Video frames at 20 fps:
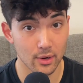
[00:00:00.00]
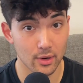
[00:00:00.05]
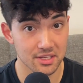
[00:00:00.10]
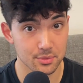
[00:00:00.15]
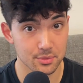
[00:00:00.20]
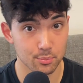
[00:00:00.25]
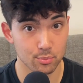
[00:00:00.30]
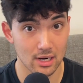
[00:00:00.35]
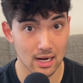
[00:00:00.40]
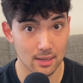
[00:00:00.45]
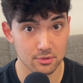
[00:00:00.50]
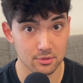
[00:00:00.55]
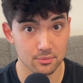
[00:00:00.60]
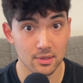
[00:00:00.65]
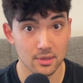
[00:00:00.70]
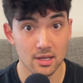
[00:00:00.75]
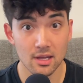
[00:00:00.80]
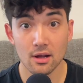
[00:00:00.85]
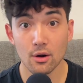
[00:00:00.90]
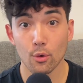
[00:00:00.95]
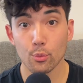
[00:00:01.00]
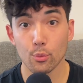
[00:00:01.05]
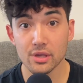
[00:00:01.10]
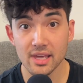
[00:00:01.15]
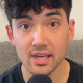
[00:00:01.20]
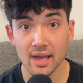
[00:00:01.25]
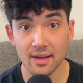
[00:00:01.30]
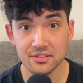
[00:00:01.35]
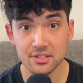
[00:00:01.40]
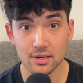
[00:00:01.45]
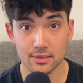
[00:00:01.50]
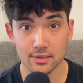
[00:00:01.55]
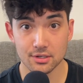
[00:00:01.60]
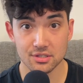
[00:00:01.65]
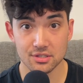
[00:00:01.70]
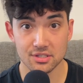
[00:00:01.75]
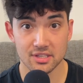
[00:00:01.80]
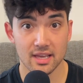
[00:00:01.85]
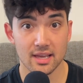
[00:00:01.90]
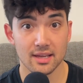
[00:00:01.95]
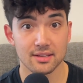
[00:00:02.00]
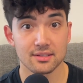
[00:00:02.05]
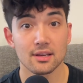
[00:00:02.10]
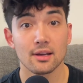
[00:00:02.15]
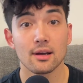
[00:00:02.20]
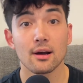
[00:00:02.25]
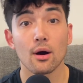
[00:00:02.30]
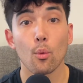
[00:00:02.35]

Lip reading: why it's a problem, we have to understand